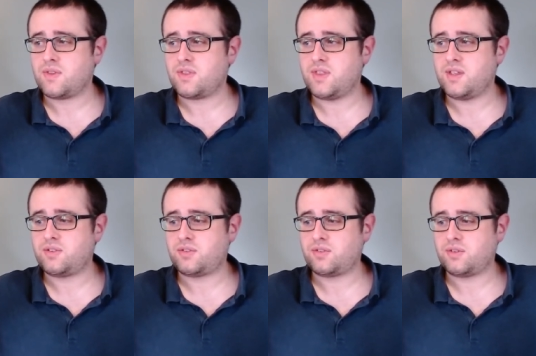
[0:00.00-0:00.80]

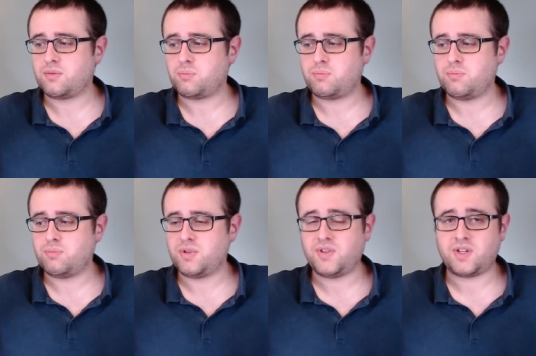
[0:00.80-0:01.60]
This
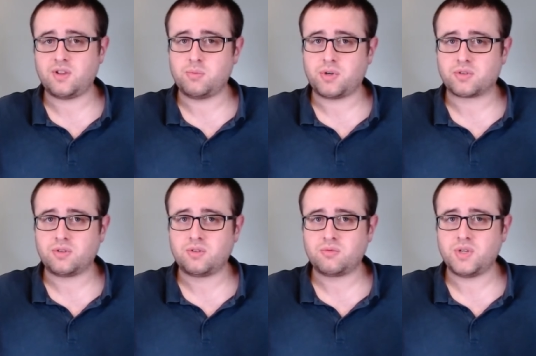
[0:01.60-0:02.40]
particular
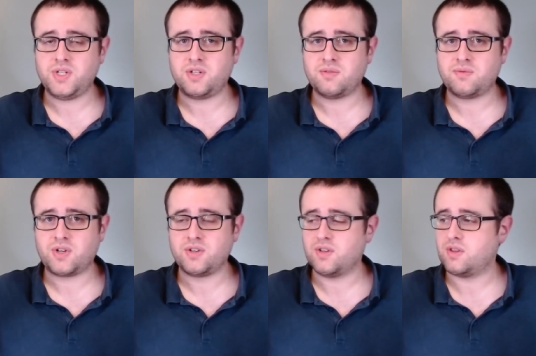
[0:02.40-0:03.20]
bottle when you can
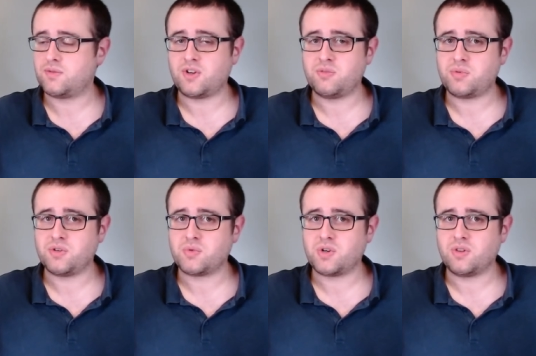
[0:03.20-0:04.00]
find it, the
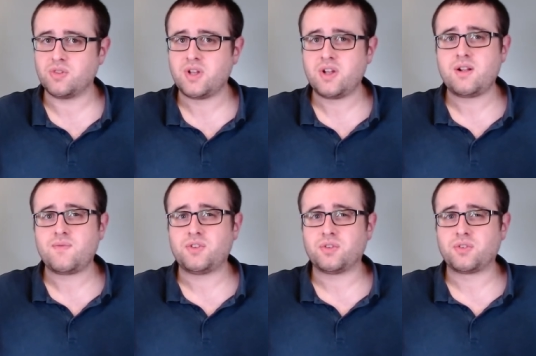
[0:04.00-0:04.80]
5.1,
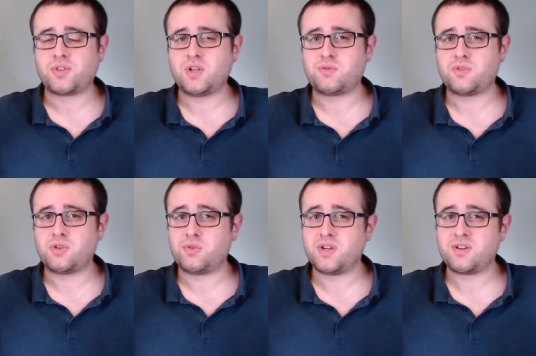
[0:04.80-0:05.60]
it's on sale for
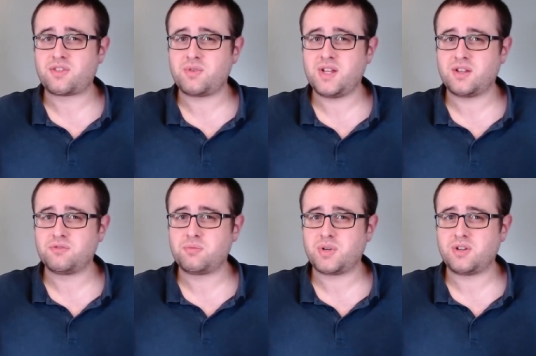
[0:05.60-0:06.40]
around
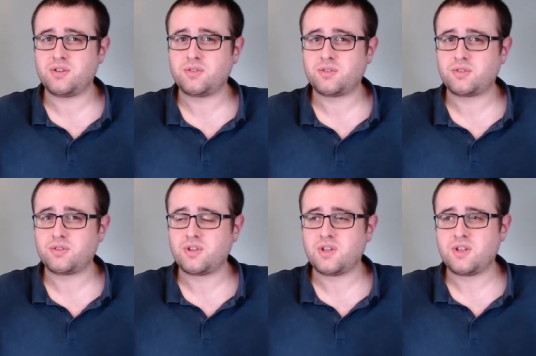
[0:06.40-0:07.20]
£300.
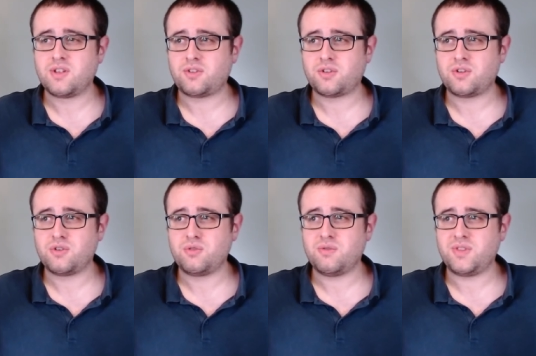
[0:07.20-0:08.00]

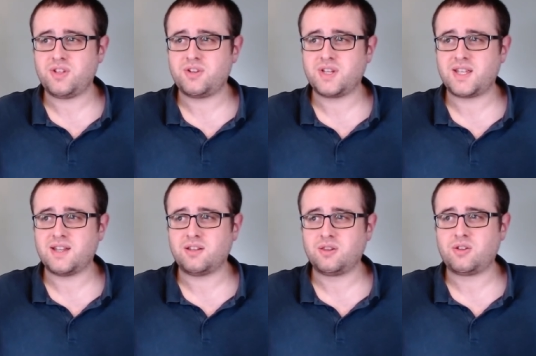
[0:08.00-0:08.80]
So you can get
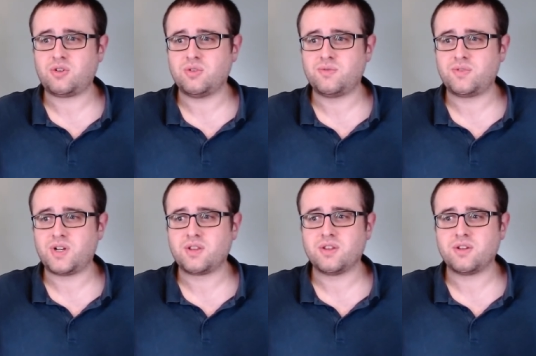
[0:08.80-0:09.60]
a lot of
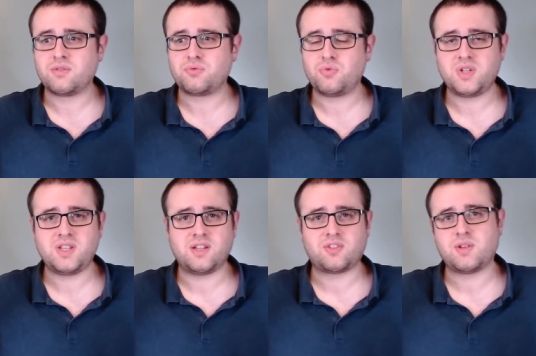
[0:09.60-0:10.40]
other really
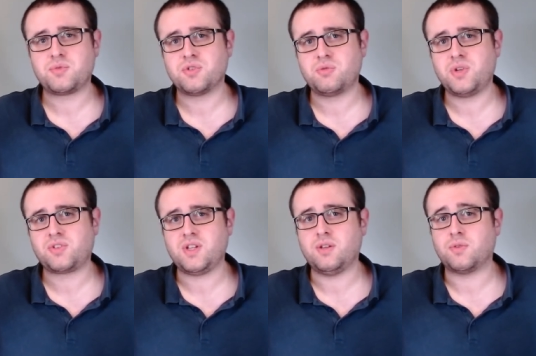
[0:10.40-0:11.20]
exceptional
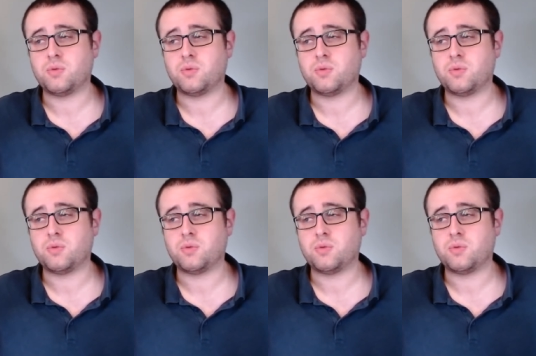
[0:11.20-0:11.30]
whiskies for the